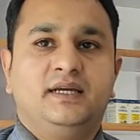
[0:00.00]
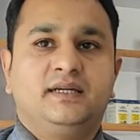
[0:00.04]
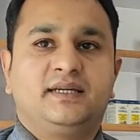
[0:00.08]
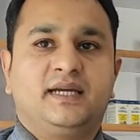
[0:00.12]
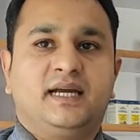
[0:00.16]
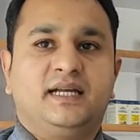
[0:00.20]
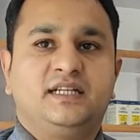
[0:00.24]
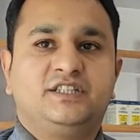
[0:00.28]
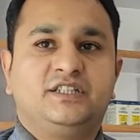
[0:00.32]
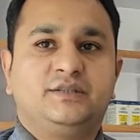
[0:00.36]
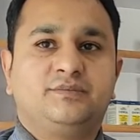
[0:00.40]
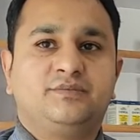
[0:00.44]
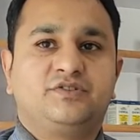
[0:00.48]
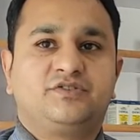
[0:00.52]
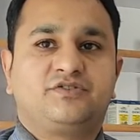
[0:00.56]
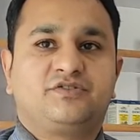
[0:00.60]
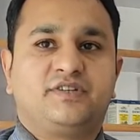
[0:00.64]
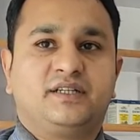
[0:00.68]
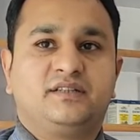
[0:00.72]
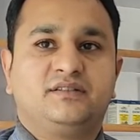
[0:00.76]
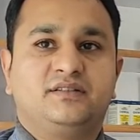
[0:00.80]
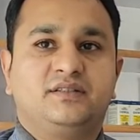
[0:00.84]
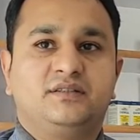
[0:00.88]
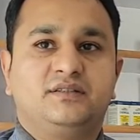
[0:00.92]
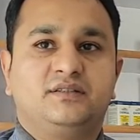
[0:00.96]
Calcium
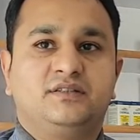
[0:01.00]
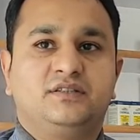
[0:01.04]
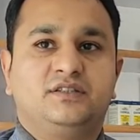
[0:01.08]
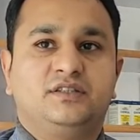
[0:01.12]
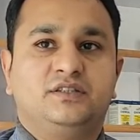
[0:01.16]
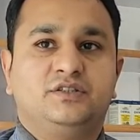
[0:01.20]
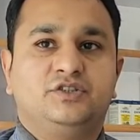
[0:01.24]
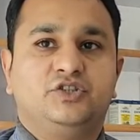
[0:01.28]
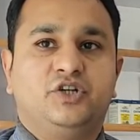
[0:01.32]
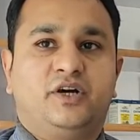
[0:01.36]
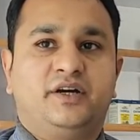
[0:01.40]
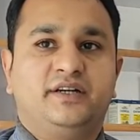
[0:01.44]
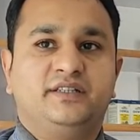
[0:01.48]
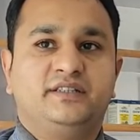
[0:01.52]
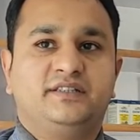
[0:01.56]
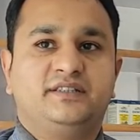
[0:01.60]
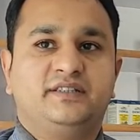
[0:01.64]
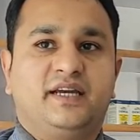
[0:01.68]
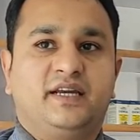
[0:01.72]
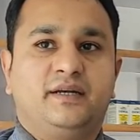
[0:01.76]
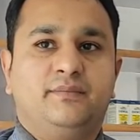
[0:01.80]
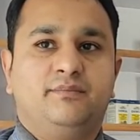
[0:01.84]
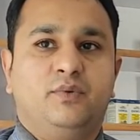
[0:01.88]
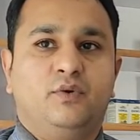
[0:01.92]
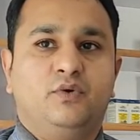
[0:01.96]
strengthens the joints
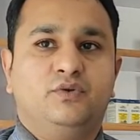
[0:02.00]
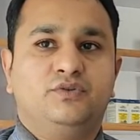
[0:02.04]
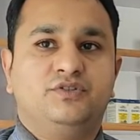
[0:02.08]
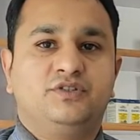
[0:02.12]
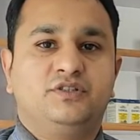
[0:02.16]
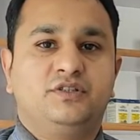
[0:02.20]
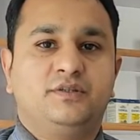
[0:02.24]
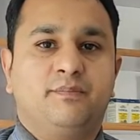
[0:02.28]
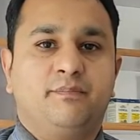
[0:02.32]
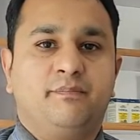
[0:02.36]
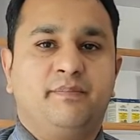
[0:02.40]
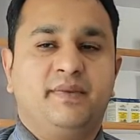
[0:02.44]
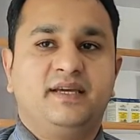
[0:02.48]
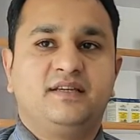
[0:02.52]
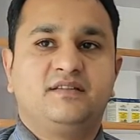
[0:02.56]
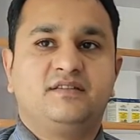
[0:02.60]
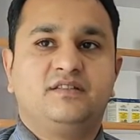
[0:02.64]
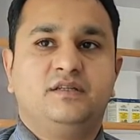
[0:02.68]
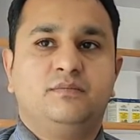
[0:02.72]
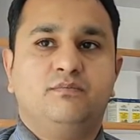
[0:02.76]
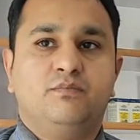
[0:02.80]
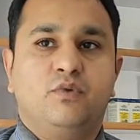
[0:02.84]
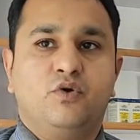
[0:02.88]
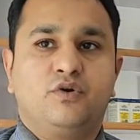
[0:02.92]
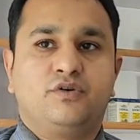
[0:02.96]
and bones, makes
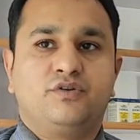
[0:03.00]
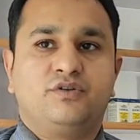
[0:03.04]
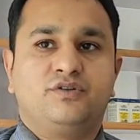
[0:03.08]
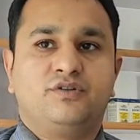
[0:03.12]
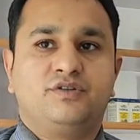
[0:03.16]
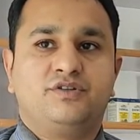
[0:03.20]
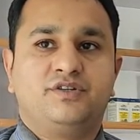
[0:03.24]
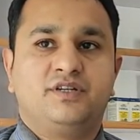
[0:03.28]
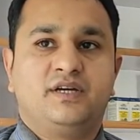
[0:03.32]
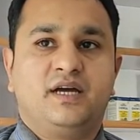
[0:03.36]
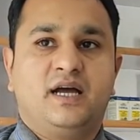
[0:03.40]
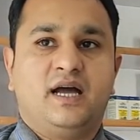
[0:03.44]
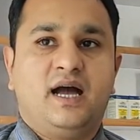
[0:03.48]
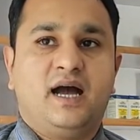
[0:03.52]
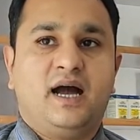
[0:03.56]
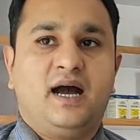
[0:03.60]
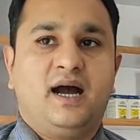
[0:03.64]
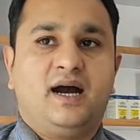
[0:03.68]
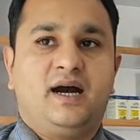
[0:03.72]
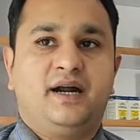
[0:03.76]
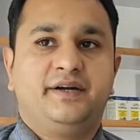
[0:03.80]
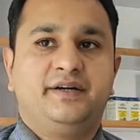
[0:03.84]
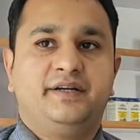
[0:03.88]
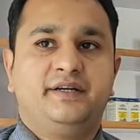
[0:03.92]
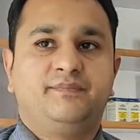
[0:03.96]
the bones
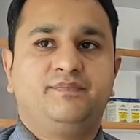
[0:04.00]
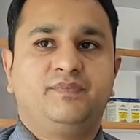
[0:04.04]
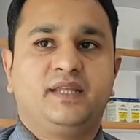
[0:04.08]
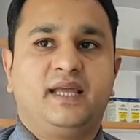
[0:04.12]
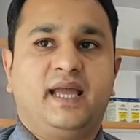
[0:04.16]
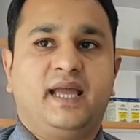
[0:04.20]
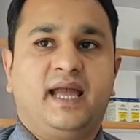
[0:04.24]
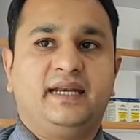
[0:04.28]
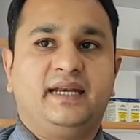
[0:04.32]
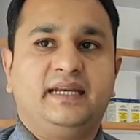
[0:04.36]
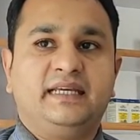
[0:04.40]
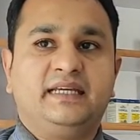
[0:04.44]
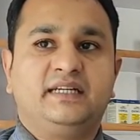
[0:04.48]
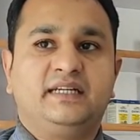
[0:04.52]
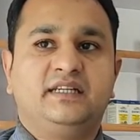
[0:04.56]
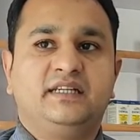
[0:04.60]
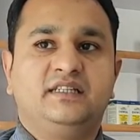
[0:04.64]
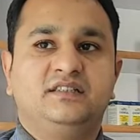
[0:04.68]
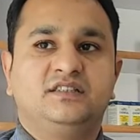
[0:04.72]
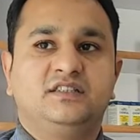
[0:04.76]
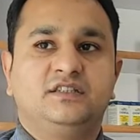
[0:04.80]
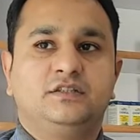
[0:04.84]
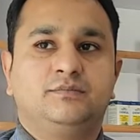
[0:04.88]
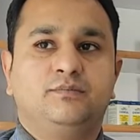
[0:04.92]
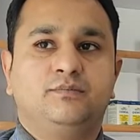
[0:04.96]
hard, and
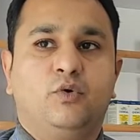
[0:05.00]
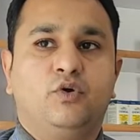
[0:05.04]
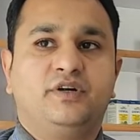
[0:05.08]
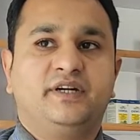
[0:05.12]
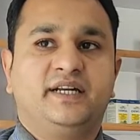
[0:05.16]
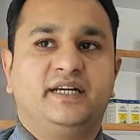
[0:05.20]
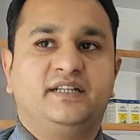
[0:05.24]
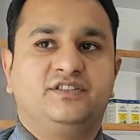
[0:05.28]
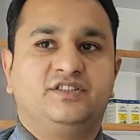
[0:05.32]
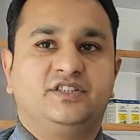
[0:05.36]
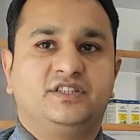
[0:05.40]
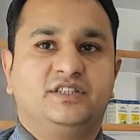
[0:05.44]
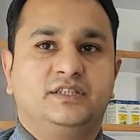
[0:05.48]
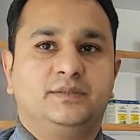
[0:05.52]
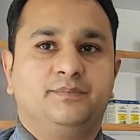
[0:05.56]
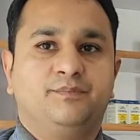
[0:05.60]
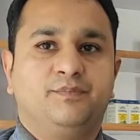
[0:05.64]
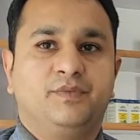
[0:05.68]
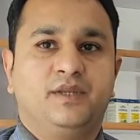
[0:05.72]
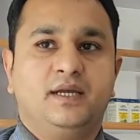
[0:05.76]
increases bone density.